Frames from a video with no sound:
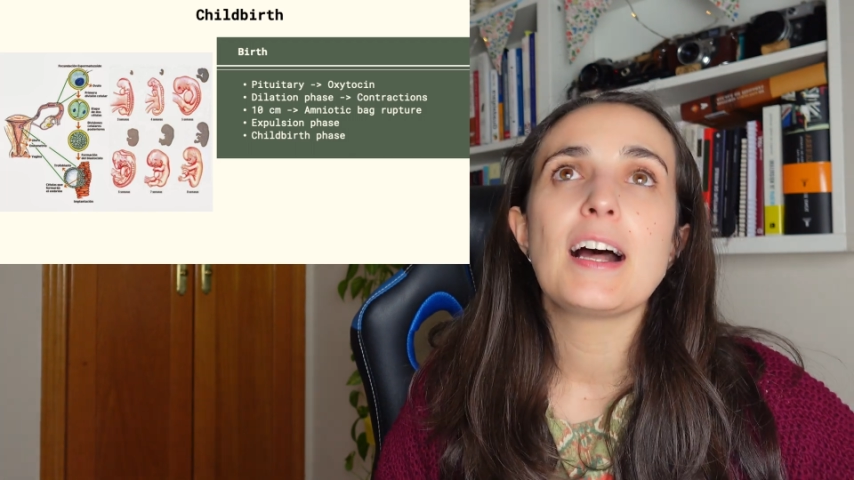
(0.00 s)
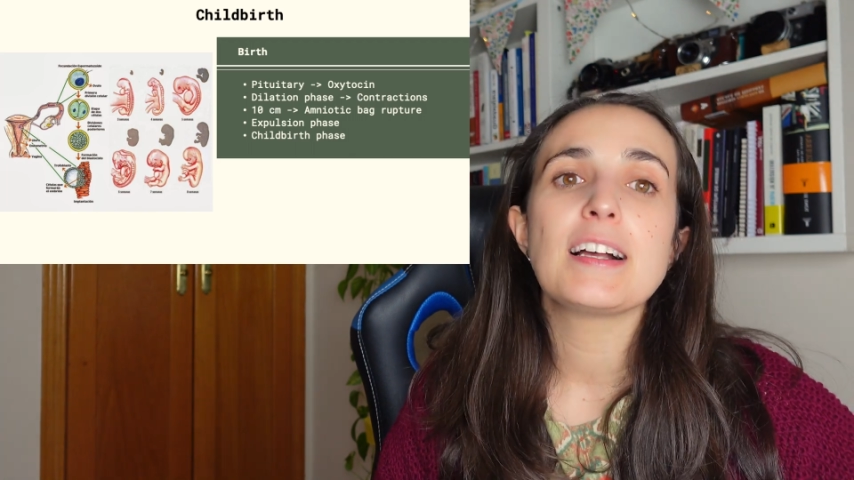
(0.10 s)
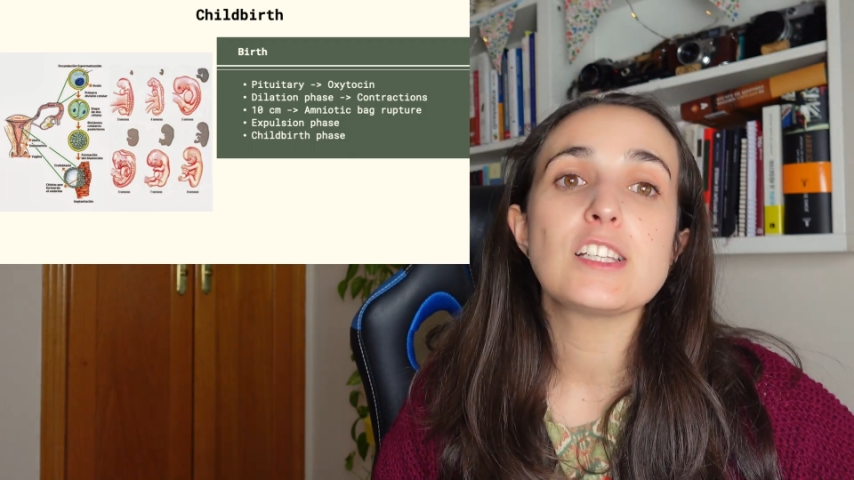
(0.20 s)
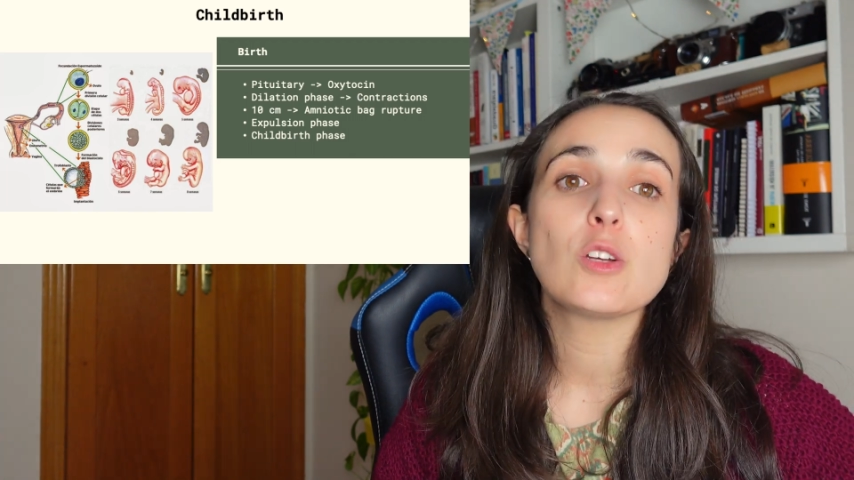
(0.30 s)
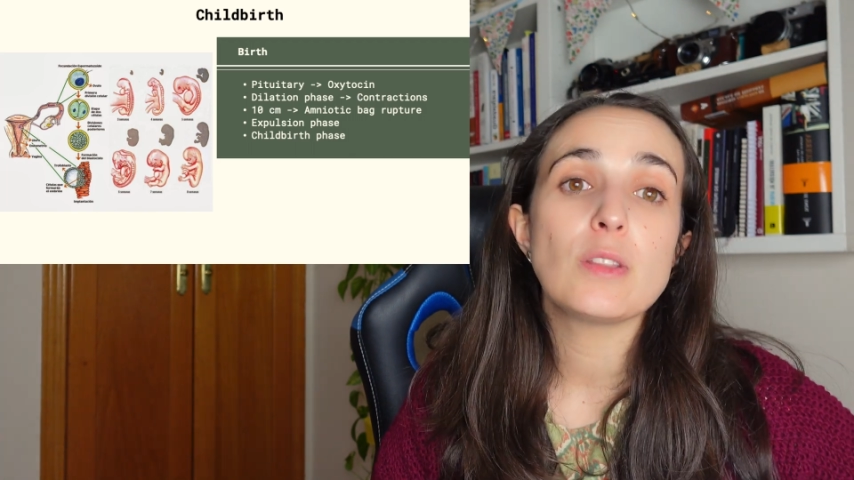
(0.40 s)

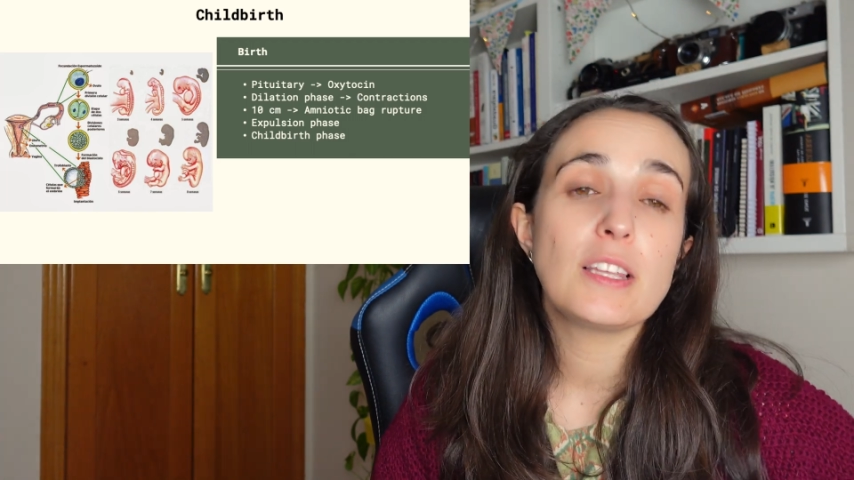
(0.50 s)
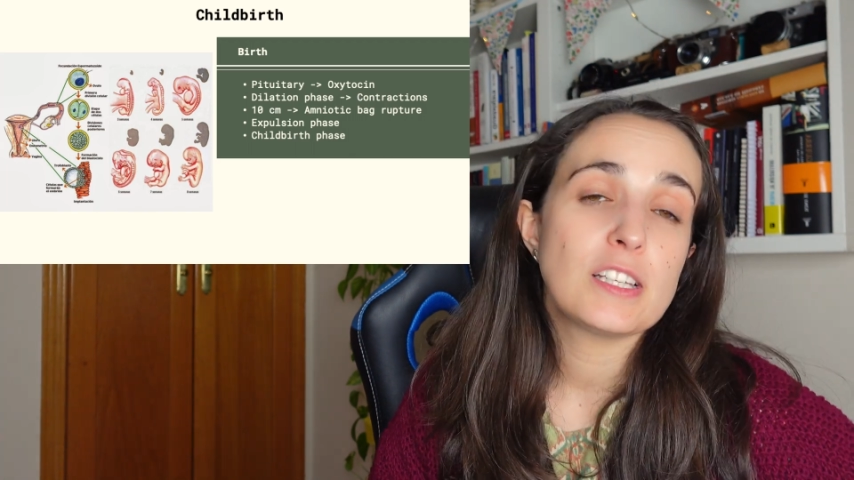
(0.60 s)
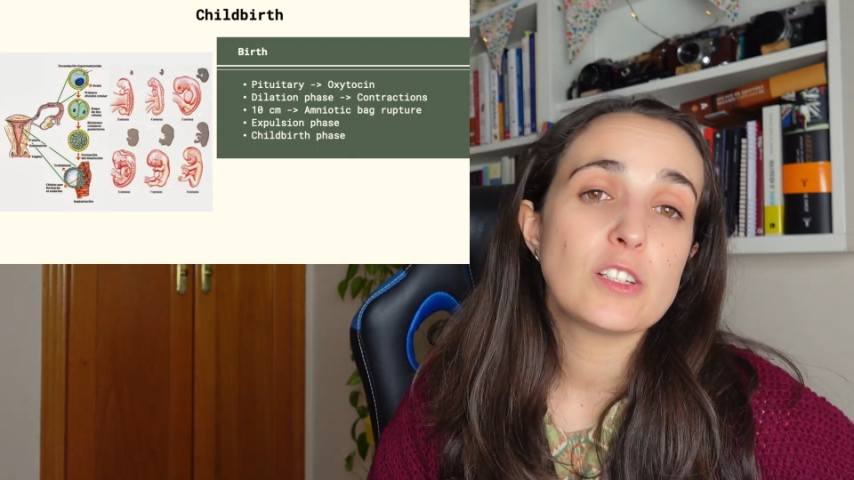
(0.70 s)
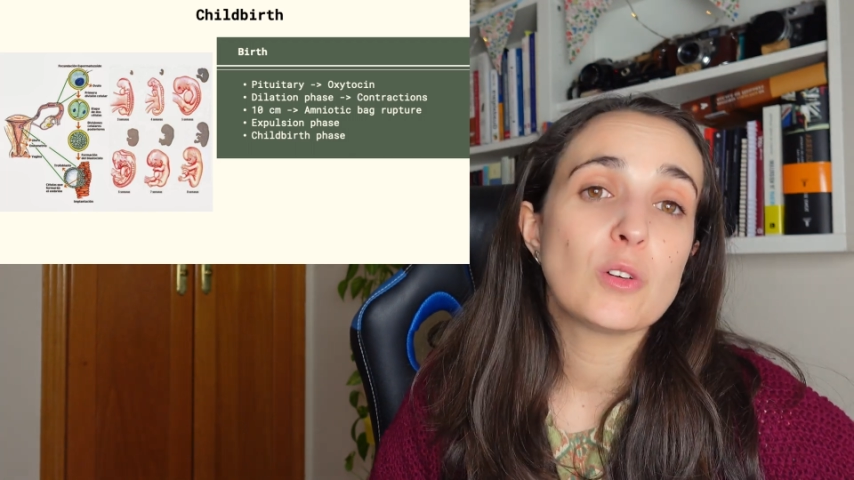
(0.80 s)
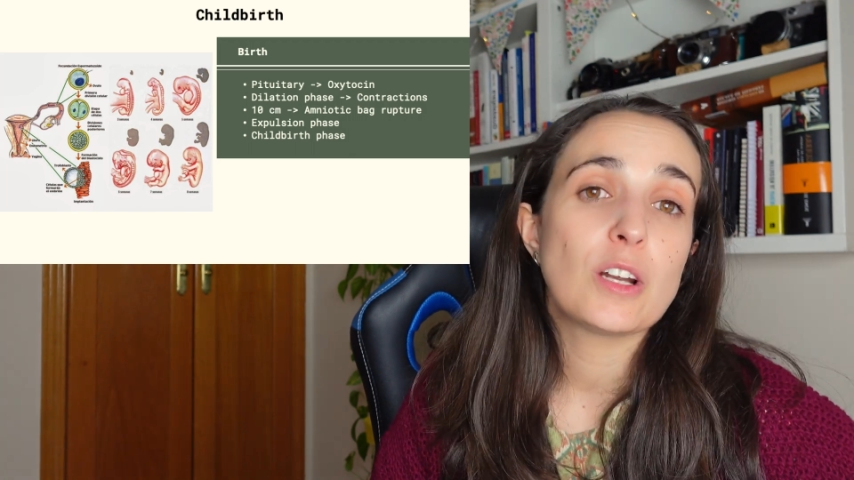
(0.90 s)
So this
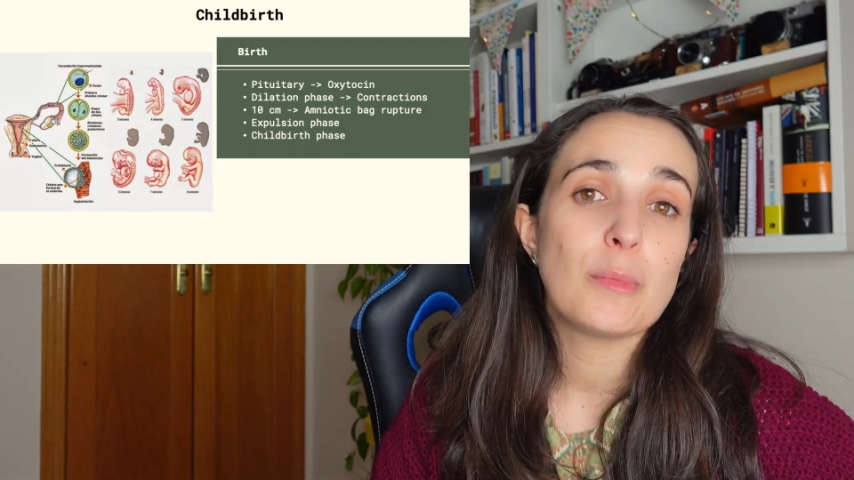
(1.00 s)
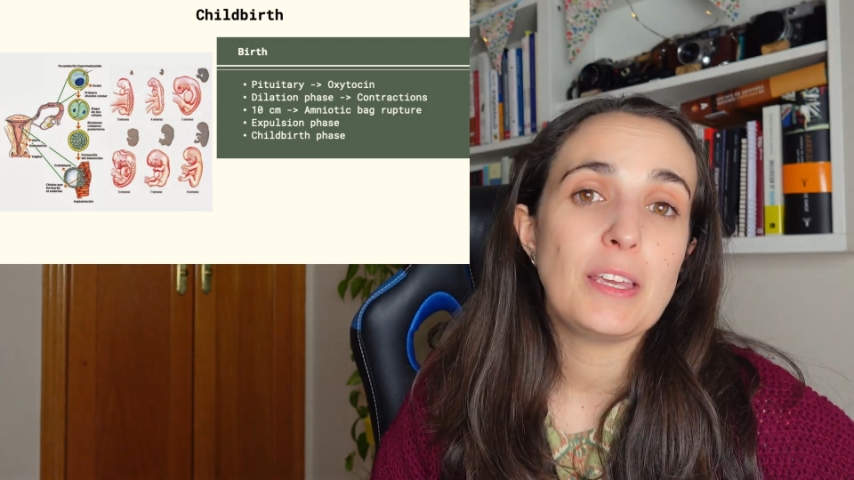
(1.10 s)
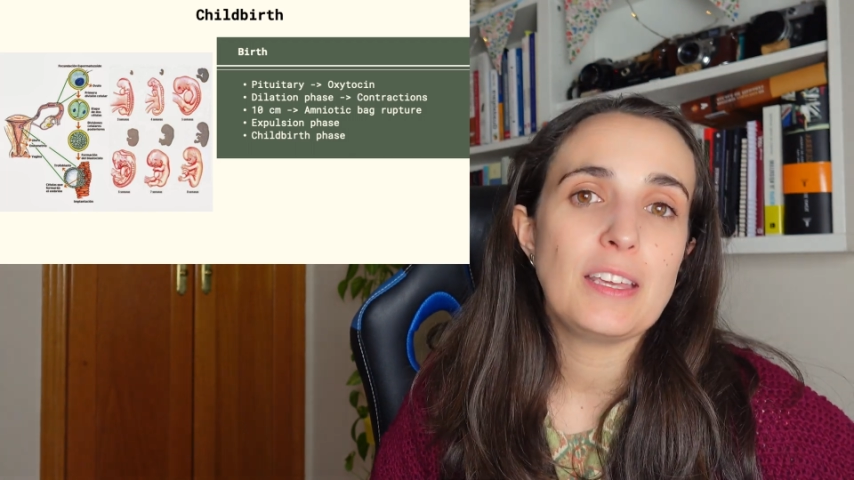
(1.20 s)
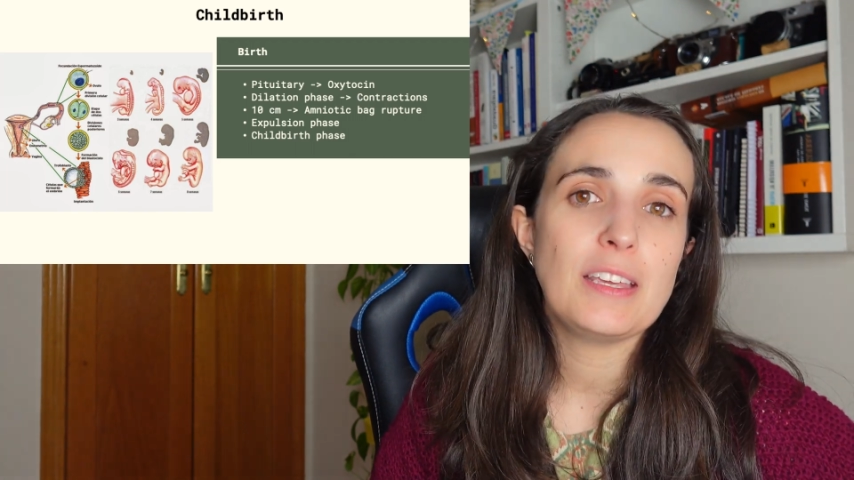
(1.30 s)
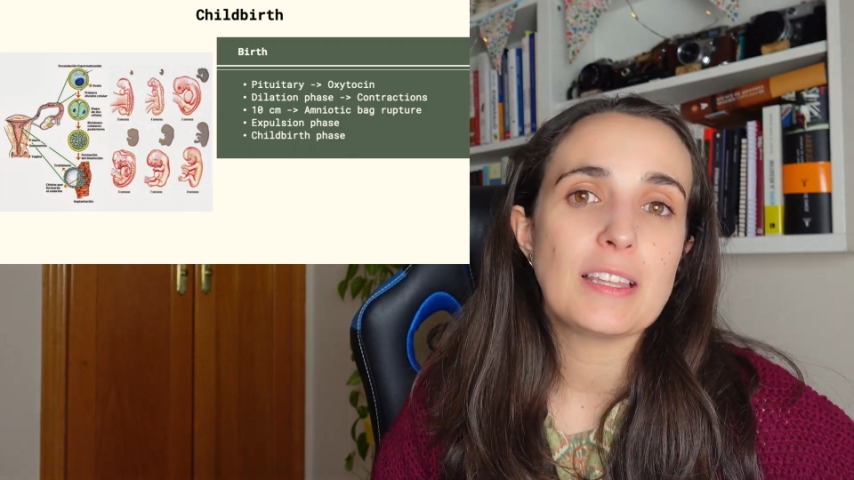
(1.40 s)
is gonna
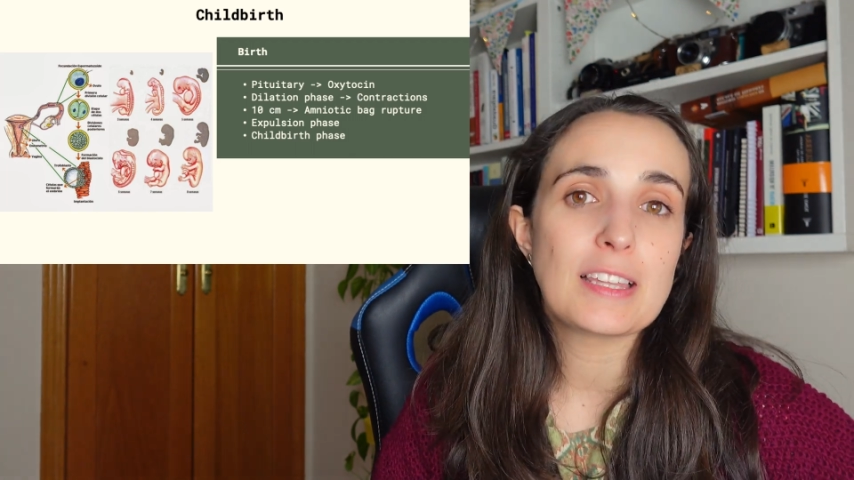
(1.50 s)
be